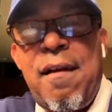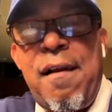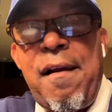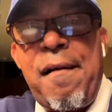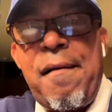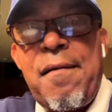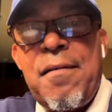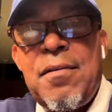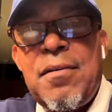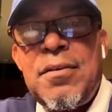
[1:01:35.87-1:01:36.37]
Oh,
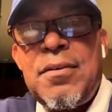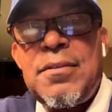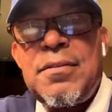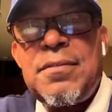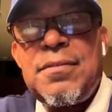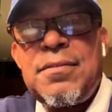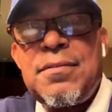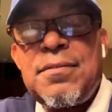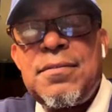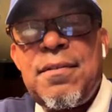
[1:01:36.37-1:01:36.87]
I got
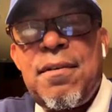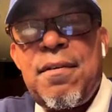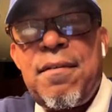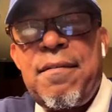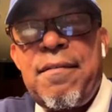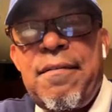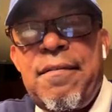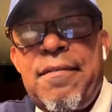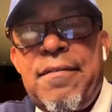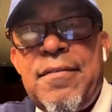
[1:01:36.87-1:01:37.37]
mine.
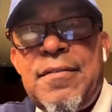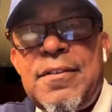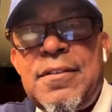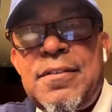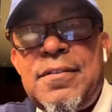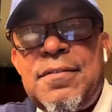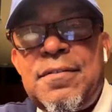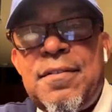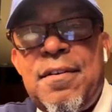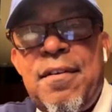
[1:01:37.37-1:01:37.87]

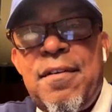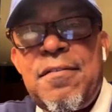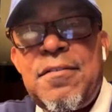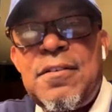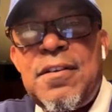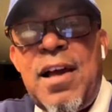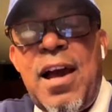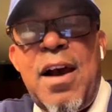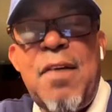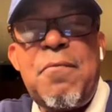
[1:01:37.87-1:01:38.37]
I got
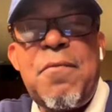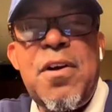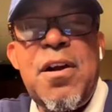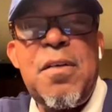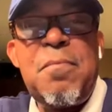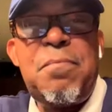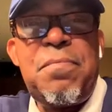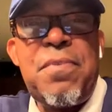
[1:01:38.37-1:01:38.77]
mine already.